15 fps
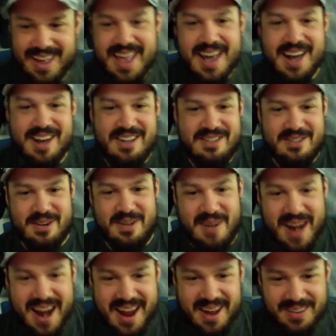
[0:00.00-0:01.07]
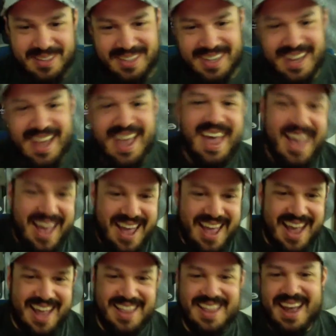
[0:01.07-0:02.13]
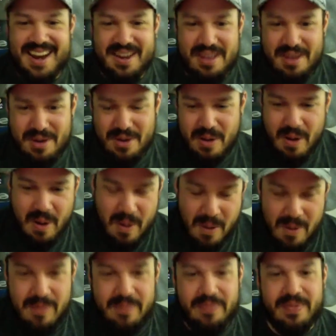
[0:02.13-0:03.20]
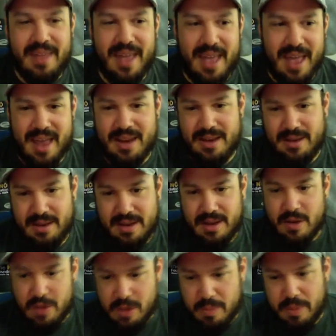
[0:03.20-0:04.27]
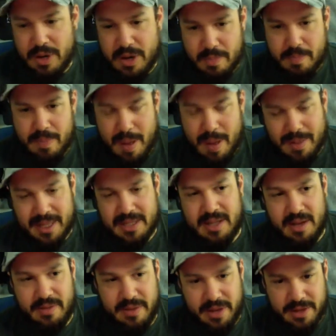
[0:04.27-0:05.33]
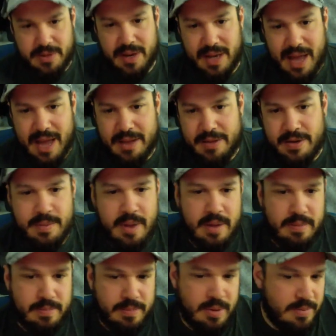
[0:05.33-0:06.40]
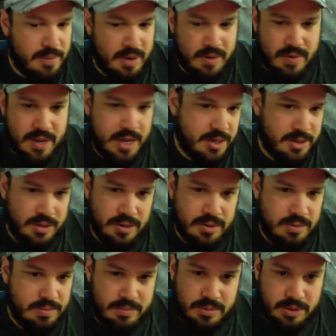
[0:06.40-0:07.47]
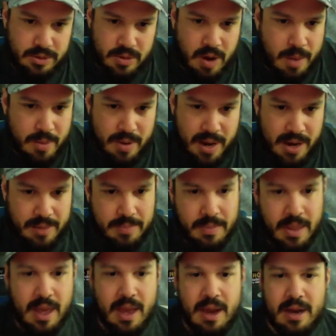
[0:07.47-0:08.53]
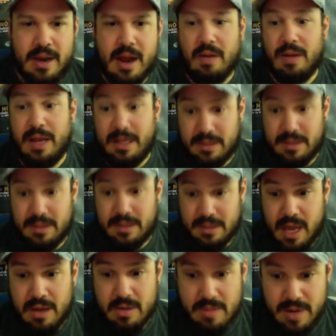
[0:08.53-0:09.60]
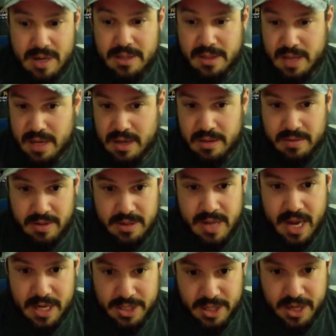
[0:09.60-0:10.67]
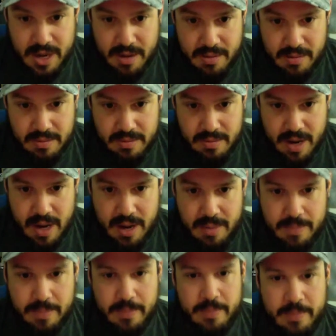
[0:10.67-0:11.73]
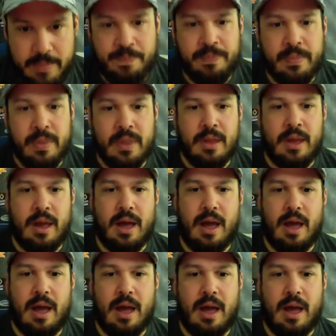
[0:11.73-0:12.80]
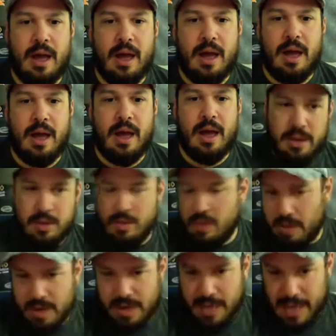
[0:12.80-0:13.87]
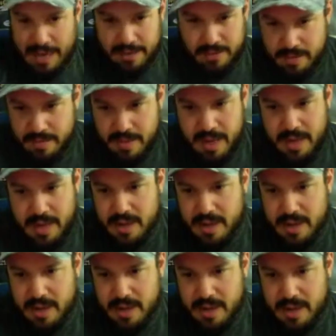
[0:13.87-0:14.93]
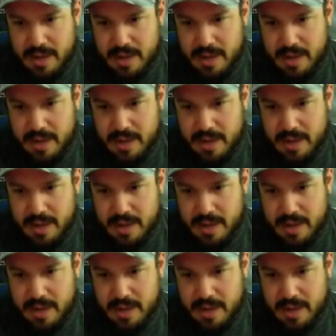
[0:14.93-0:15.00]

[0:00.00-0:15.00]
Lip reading: underground, and then you go and you put your public stuff into Electrum, and boom, you're ready to operate. Now let's say you want to send a transaction out, right? You go on Electrum and